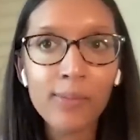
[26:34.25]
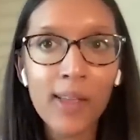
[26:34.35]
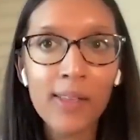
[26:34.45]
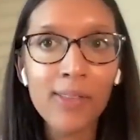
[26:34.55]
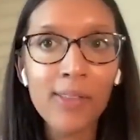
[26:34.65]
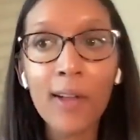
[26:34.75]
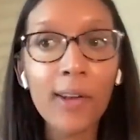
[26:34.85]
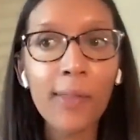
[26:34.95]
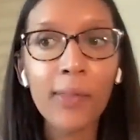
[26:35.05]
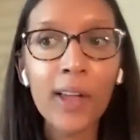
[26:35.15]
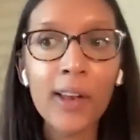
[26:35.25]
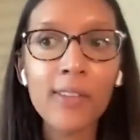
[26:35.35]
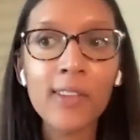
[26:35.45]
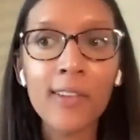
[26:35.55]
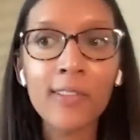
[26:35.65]
That's not nothing, and
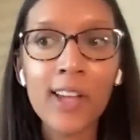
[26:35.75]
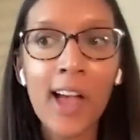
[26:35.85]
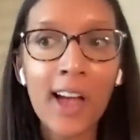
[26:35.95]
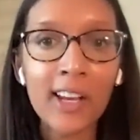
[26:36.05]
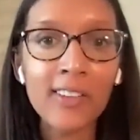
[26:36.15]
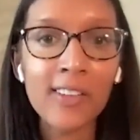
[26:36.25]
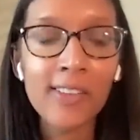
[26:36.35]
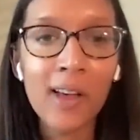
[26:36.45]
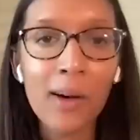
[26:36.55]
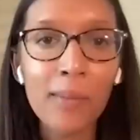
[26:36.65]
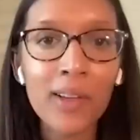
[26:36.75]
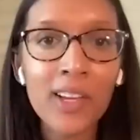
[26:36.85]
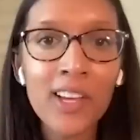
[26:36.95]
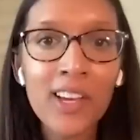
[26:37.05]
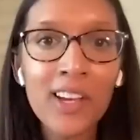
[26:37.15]
it's definitely adding to some
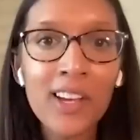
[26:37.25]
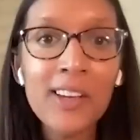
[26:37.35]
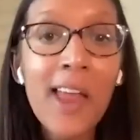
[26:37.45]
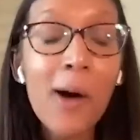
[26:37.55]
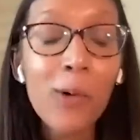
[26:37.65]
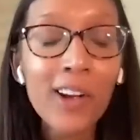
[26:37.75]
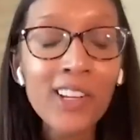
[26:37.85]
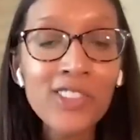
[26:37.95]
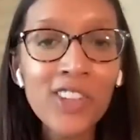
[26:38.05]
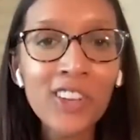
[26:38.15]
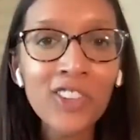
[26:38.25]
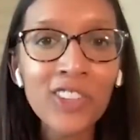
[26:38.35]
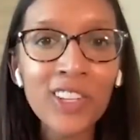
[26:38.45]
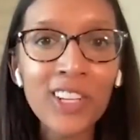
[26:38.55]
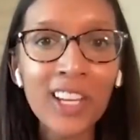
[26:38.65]
network
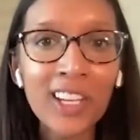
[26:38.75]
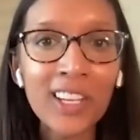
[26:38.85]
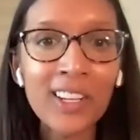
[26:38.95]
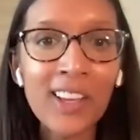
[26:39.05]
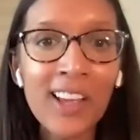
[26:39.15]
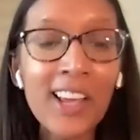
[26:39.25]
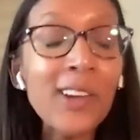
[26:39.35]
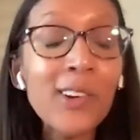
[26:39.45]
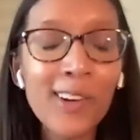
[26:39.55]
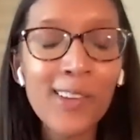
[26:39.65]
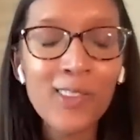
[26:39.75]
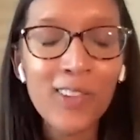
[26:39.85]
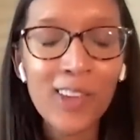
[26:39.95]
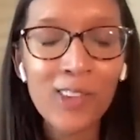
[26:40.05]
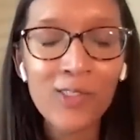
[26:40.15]
congestion and increased
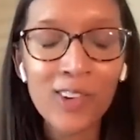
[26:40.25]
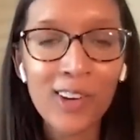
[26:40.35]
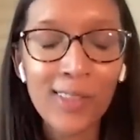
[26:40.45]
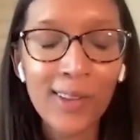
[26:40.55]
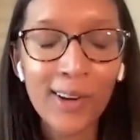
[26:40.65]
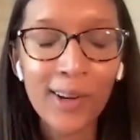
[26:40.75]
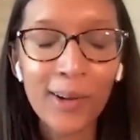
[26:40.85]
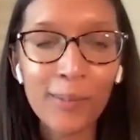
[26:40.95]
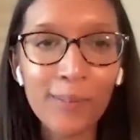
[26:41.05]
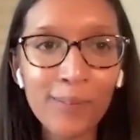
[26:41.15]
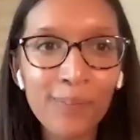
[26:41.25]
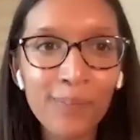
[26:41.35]
fees for Ethereum.